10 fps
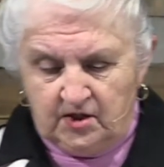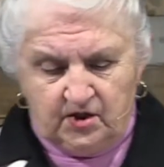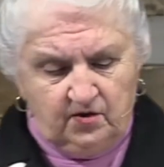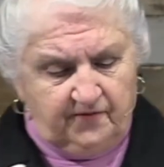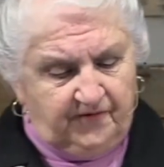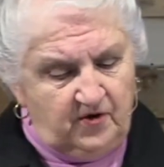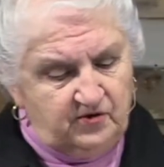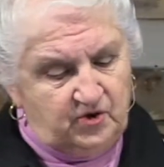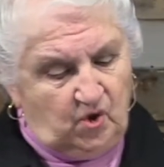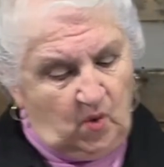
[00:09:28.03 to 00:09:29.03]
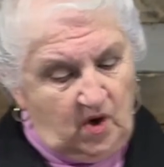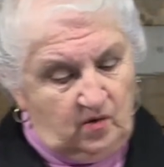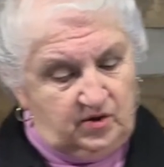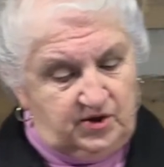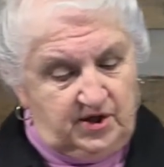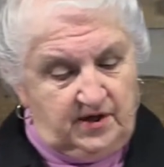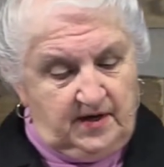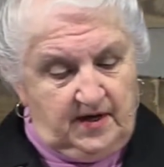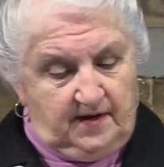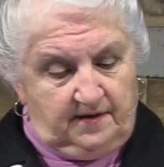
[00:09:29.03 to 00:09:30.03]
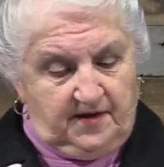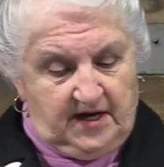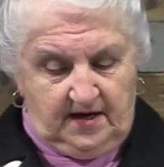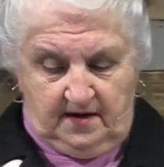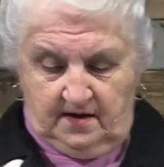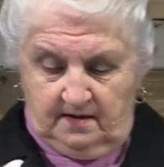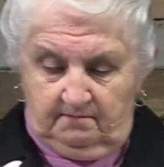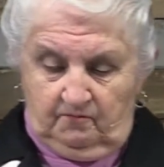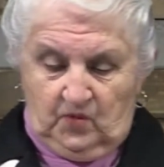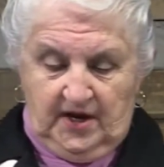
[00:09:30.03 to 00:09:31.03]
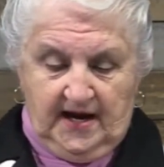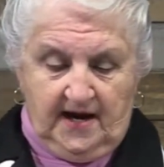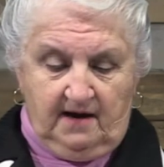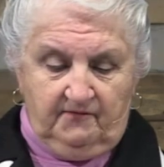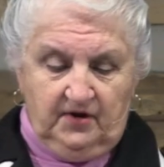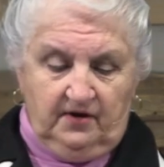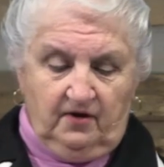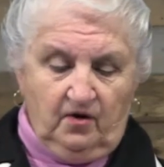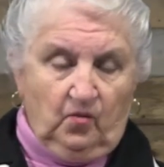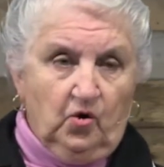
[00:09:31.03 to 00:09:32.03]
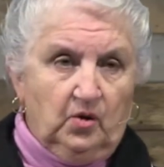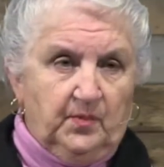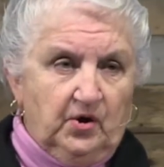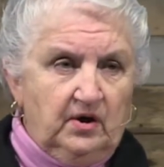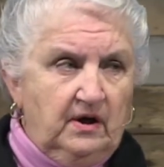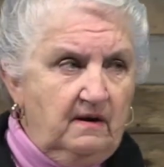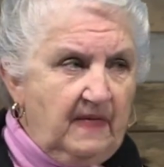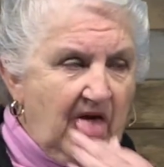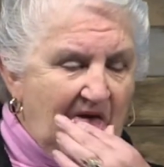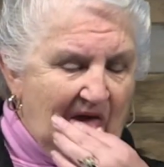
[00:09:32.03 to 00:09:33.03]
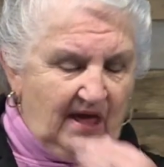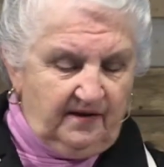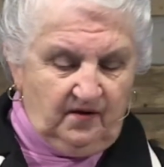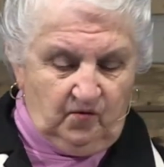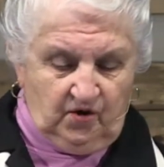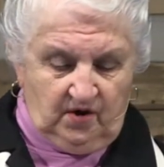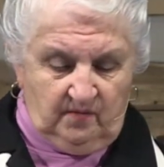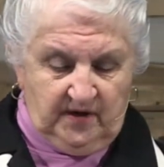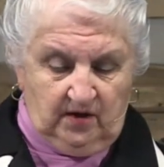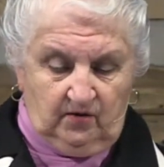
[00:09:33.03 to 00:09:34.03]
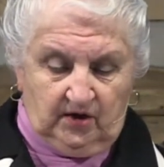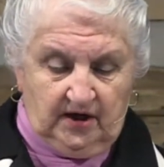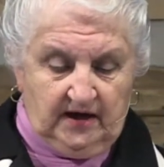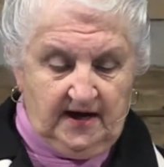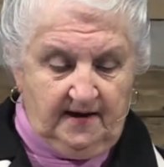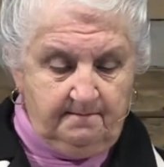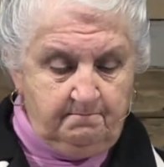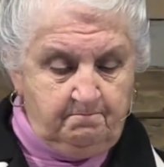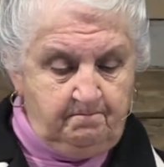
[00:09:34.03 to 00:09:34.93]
So the first quote that we have in our workbook that we're going to be looking at